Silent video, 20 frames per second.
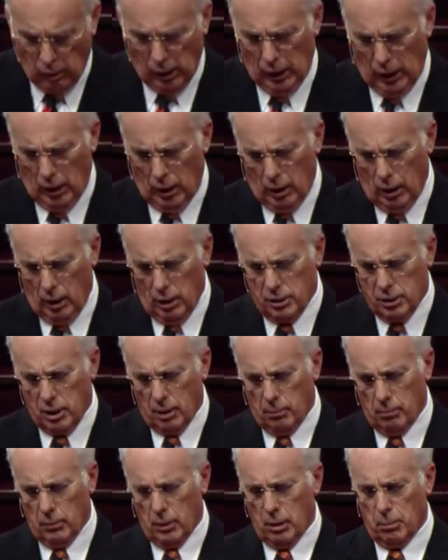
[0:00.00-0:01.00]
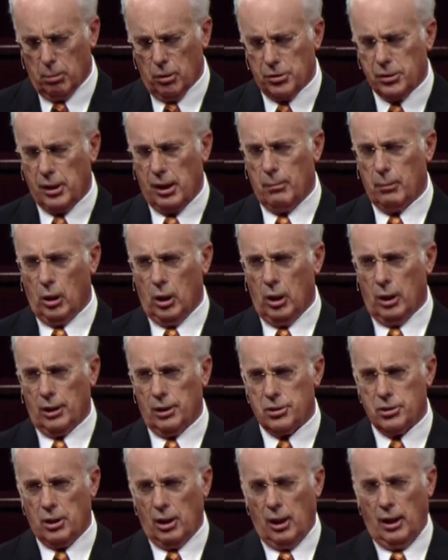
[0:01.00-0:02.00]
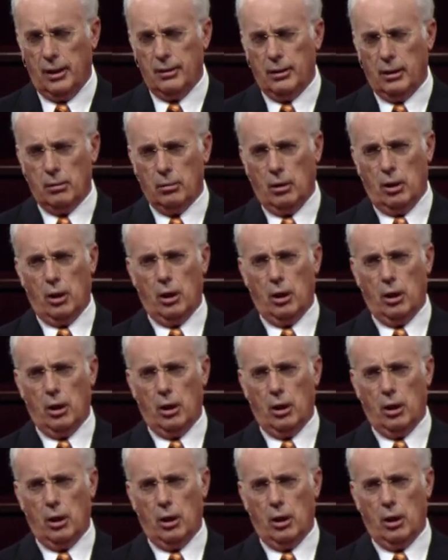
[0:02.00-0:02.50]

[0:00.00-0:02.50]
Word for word: Well, some liberals came along and said,